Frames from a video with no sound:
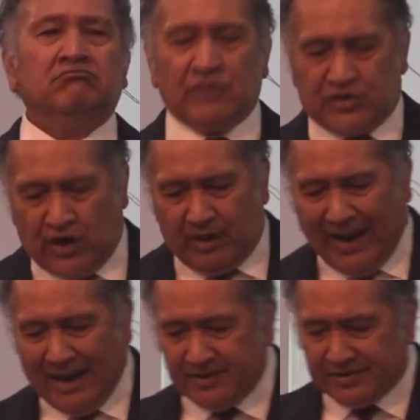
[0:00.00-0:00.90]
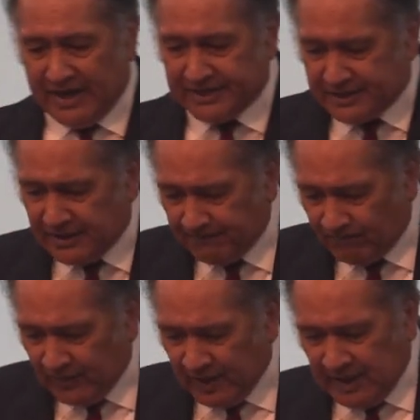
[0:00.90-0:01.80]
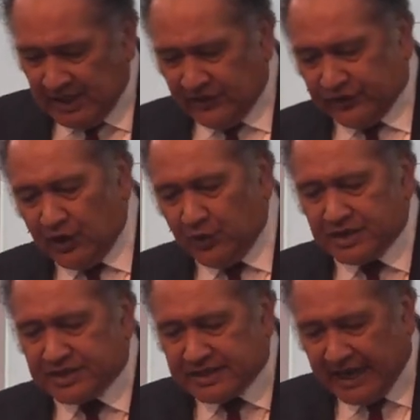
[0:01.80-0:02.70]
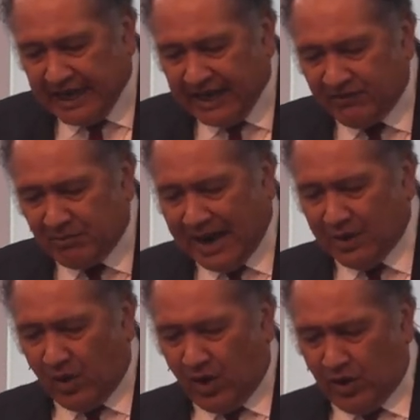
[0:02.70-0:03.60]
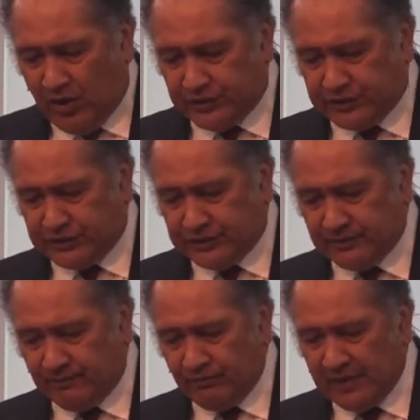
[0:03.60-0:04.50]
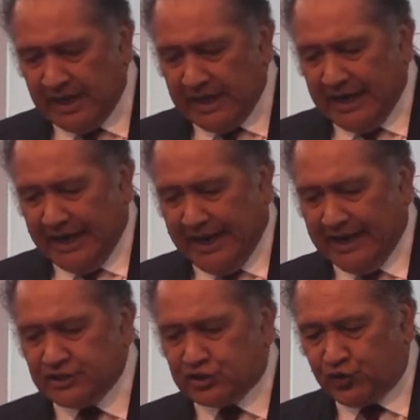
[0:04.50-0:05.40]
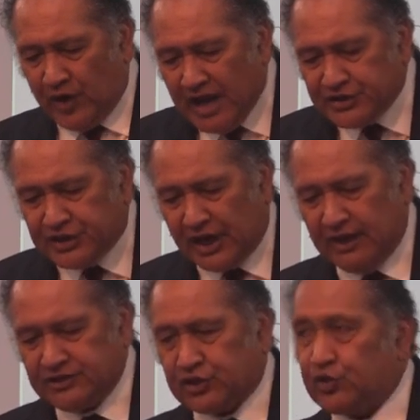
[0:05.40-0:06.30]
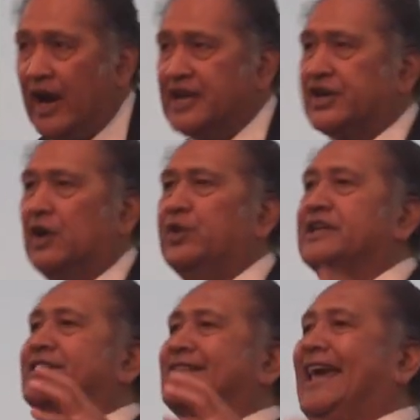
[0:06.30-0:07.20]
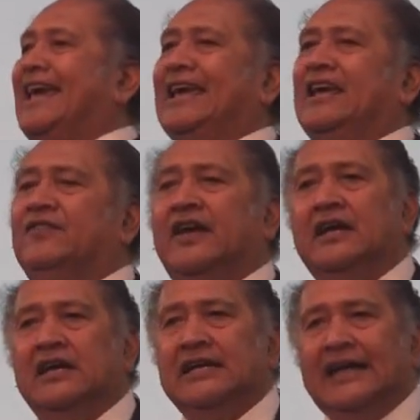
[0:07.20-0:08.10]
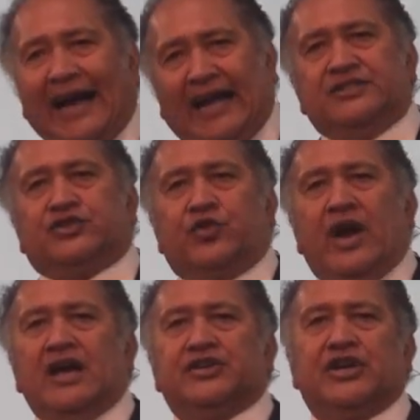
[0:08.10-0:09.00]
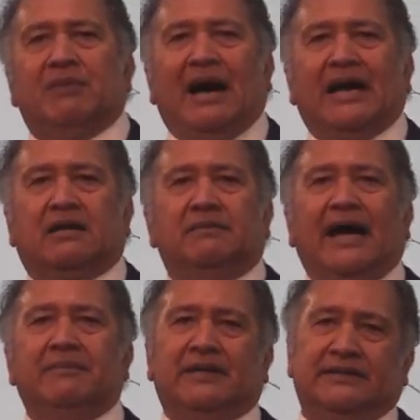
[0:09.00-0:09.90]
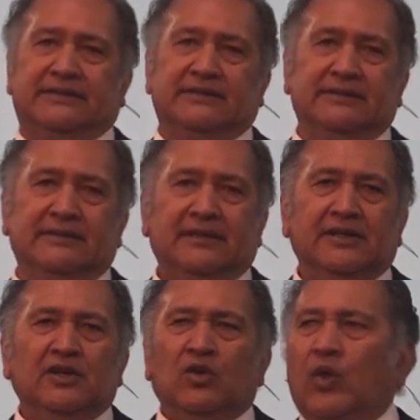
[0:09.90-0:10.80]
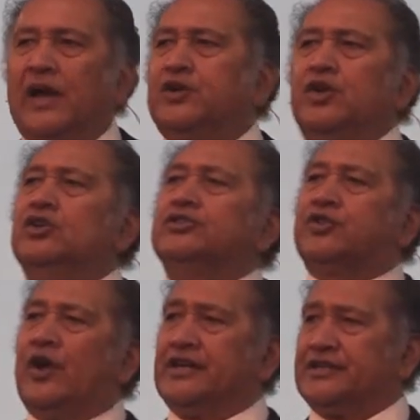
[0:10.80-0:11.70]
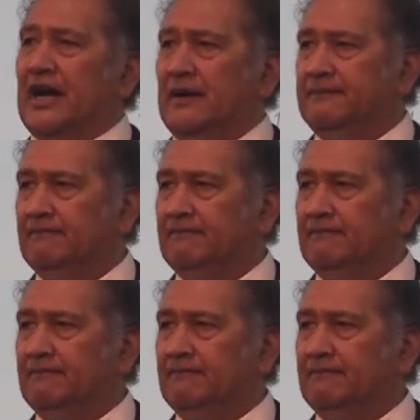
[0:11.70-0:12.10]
So the Bible says, if you receive my words and treasure, treasure, receive and treasure my commandments. What do you treasure?